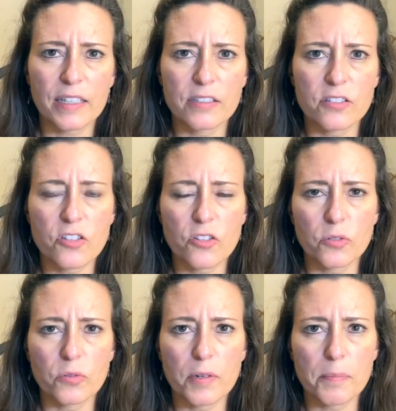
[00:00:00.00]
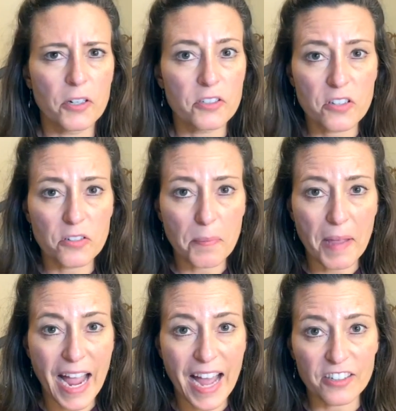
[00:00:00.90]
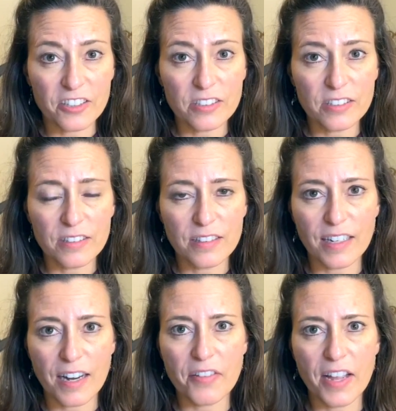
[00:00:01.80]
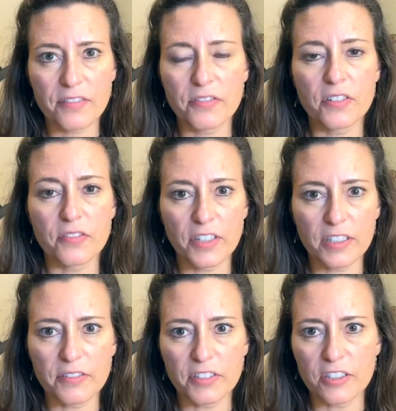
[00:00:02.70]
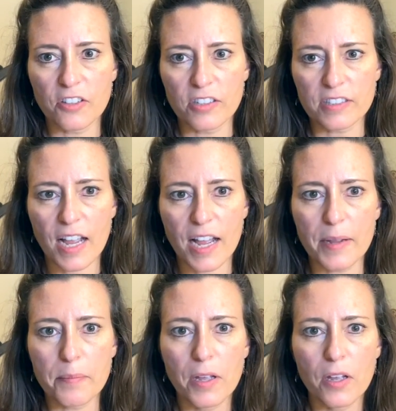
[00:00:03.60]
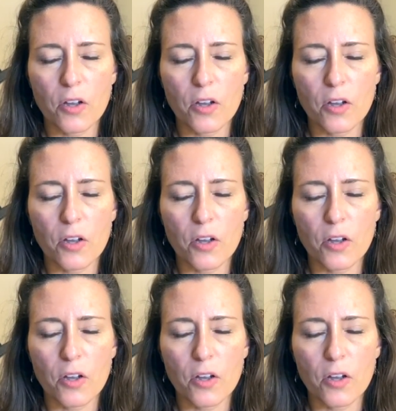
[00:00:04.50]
into a personal pattern that I've had for a very, very long time,